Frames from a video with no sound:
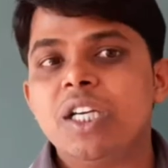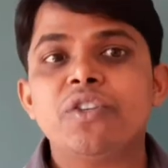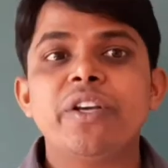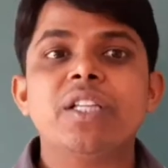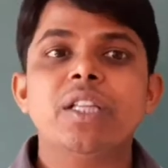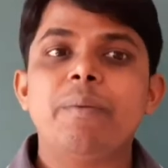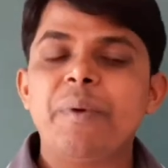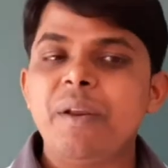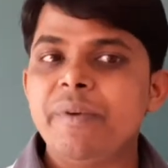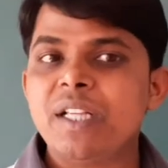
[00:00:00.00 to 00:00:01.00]
Dear students, in the
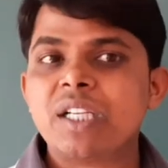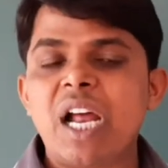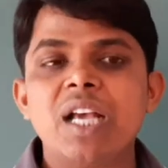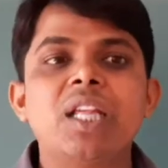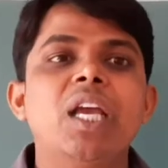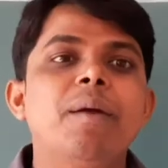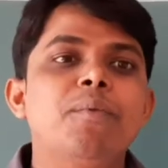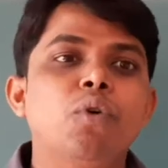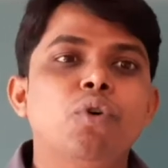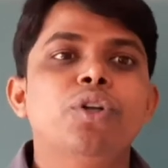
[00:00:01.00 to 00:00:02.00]
previous class I
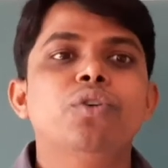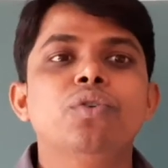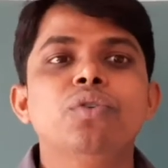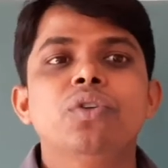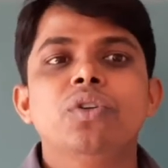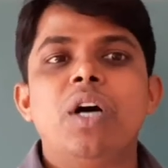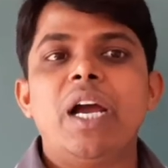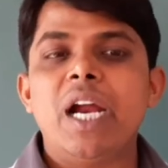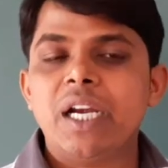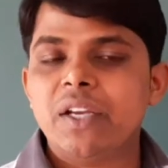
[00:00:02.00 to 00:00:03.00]
have told you
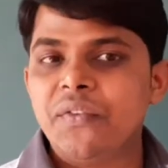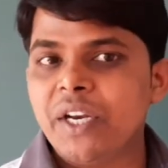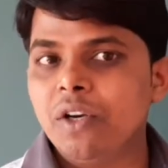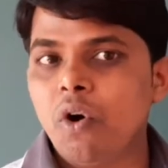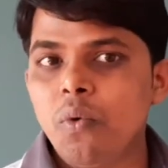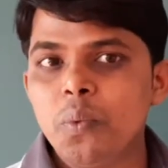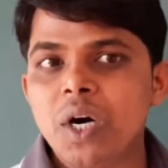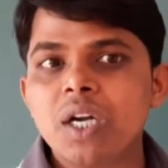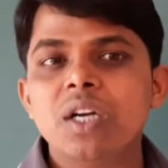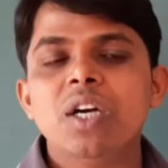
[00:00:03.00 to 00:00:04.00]
I had given the
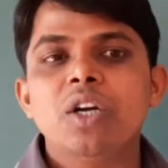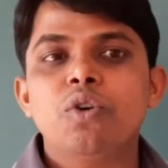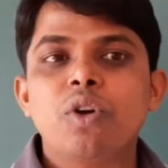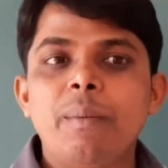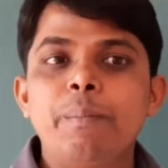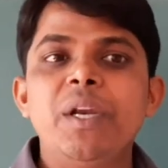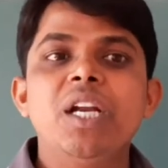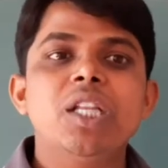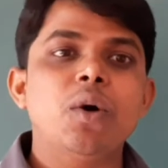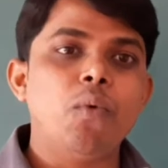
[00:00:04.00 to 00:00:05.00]
homework to
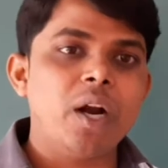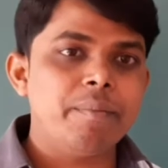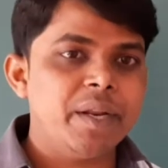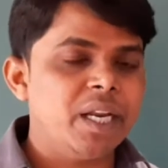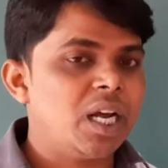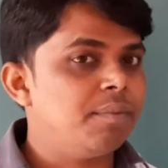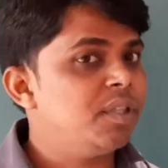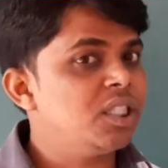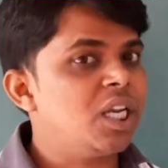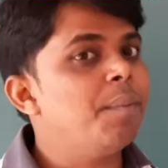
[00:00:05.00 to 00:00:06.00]
complete the word meaning of
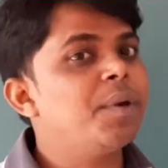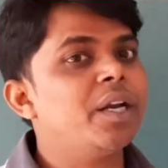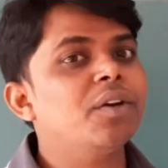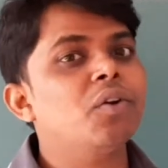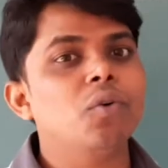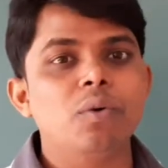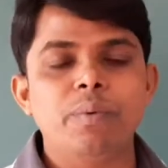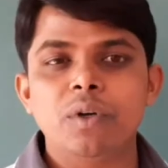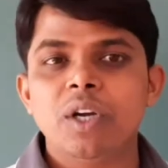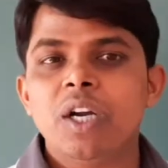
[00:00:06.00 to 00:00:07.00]
this chapter in your
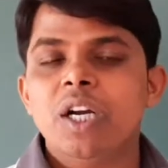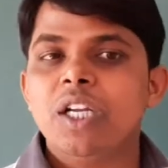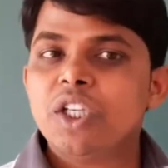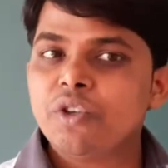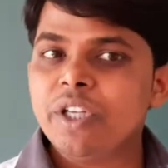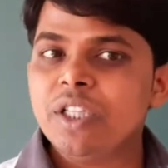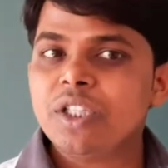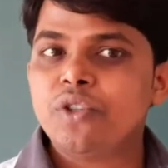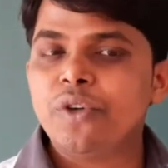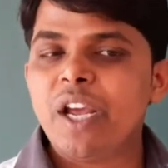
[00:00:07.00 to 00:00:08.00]
notebook. Dear
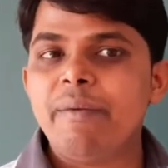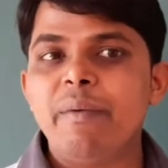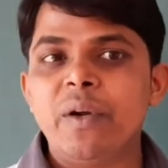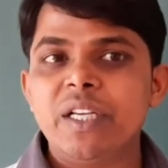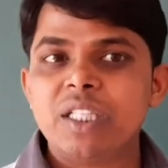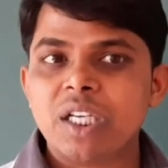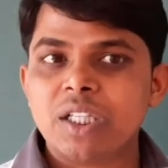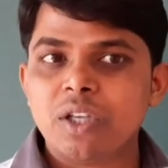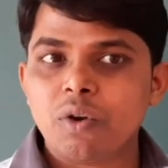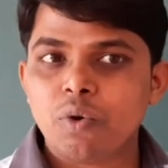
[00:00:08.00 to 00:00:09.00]
students, today we will
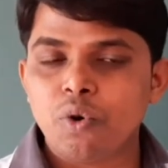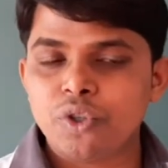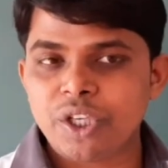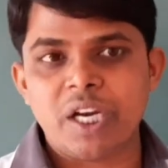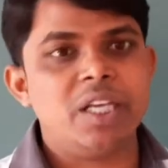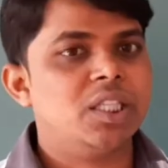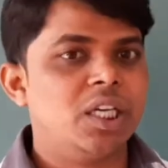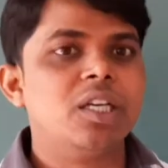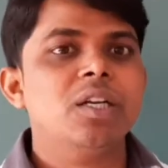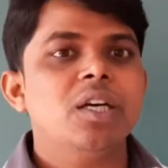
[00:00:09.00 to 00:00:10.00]
discuss the question
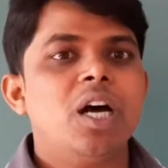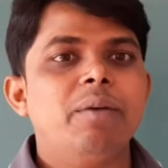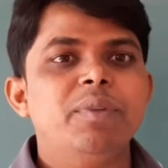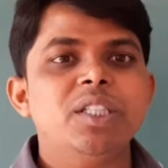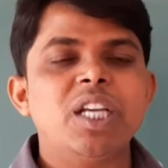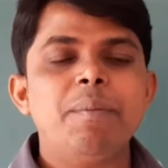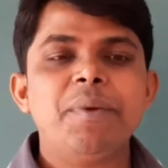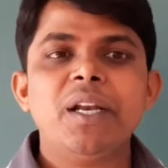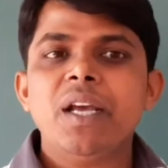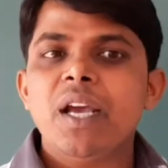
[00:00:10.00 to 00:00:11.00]
answer of this
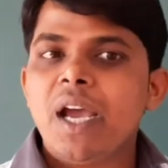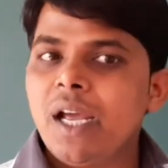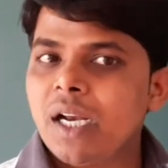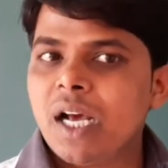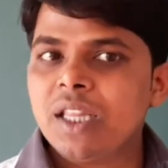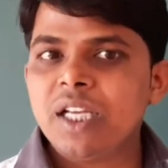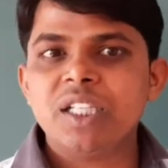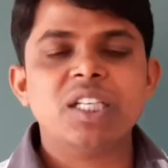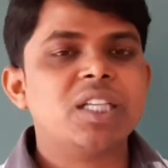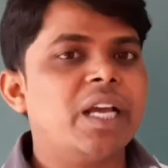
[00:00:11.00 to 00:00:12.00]
chapter and other
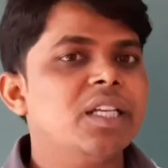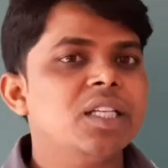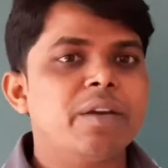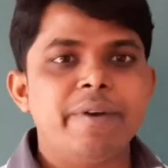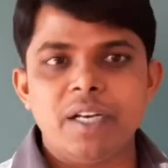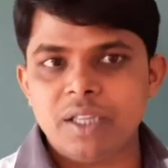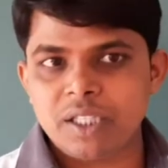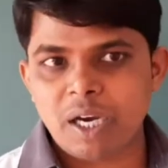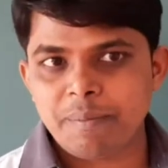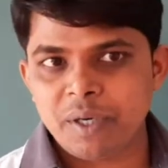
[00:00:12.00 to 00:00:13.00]
exercises given in
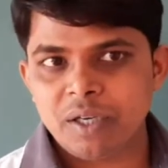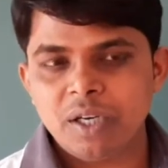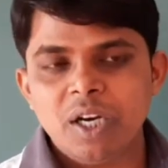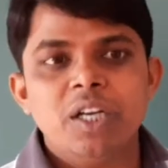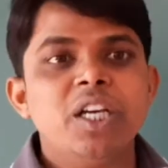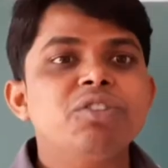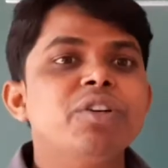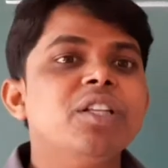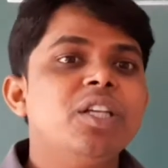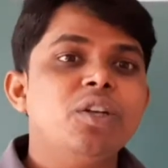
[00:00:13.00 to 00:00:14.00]
the chapter. Dear
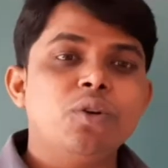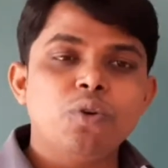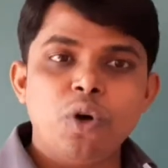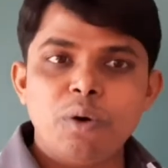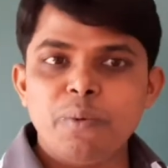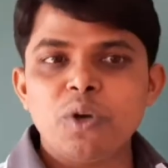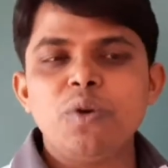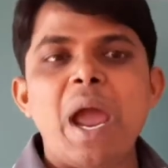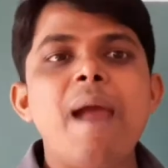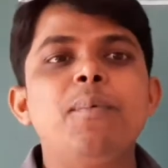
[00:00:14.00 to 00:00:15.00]
students, in your notebook
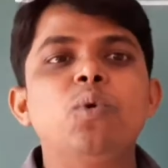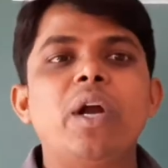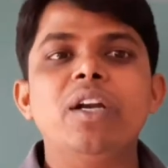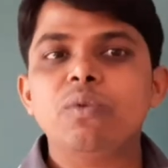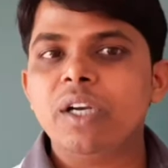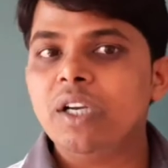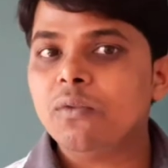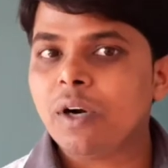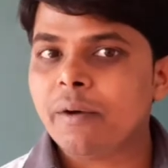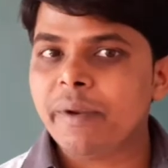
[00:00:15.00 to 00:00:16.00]
you have to write only
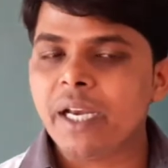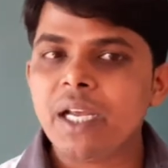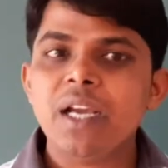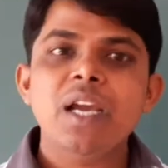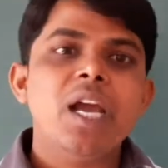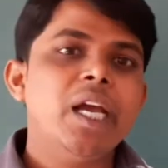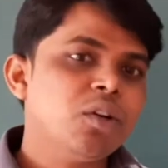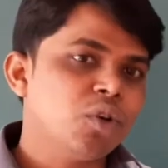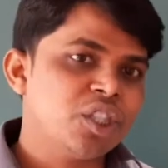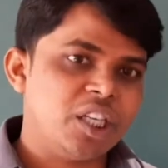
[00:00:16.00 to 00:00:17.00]
word meaning
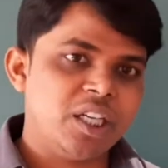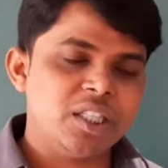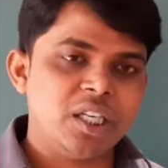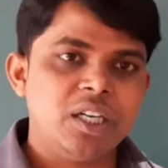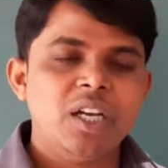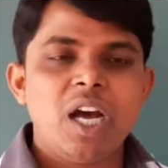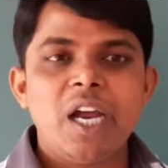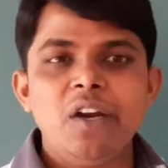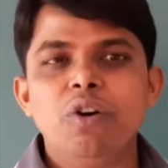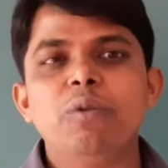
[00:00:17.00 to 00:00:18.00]
and question answer.
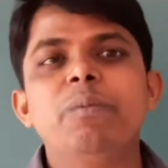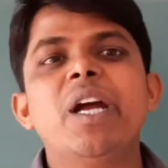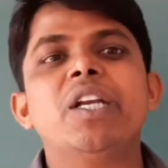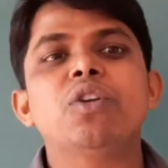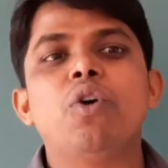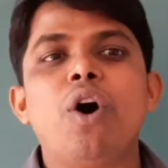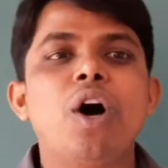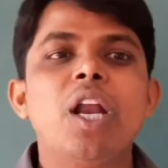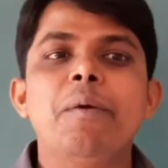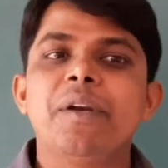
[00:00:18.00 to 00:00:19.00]
I hope that you
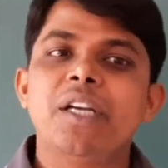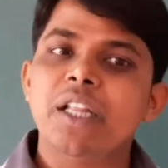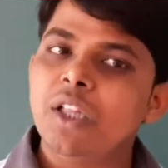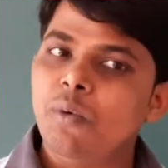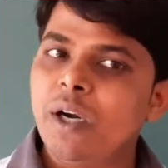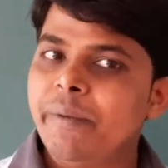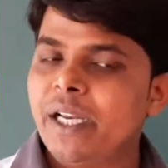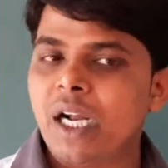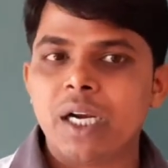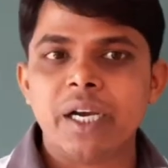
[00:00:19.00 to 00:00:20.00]
all have written the word
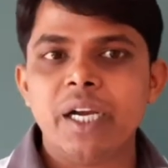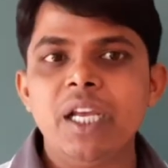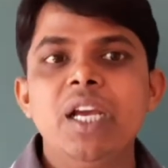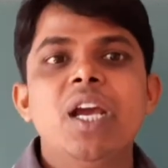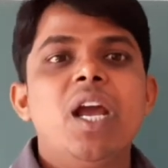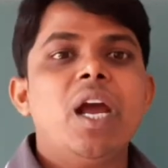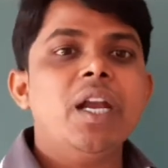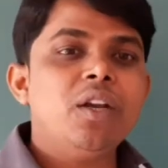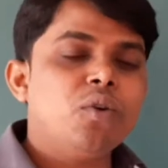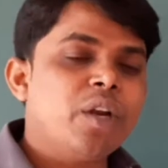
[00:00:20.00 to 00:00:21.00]
meaning already
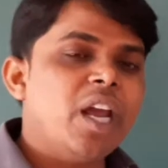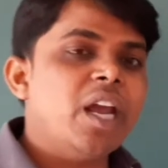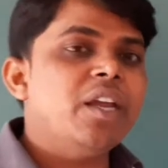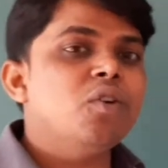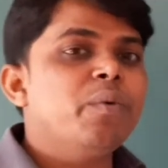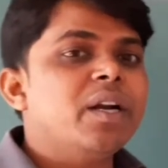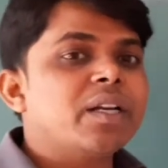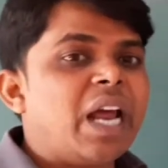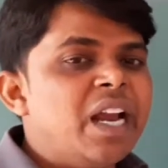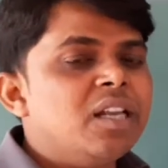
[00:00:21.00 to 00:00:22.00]
and today you will
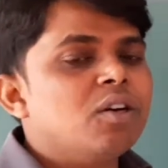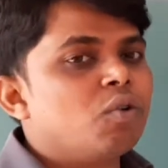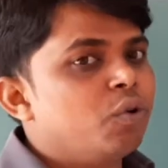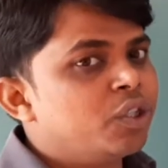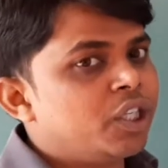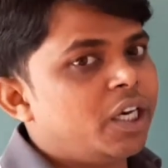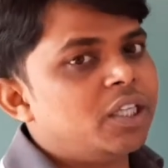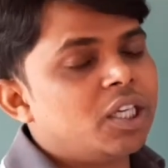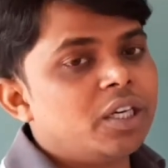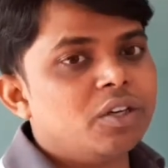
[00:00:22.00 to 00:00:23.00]
write the question
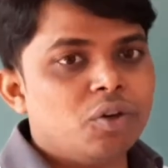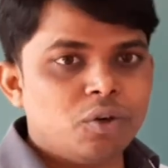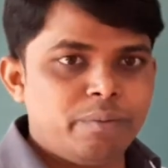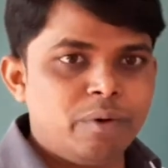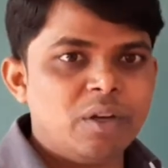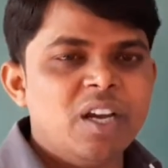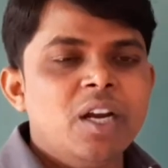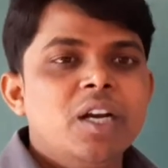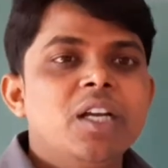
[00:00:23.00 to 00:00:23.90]
answer in your notebook.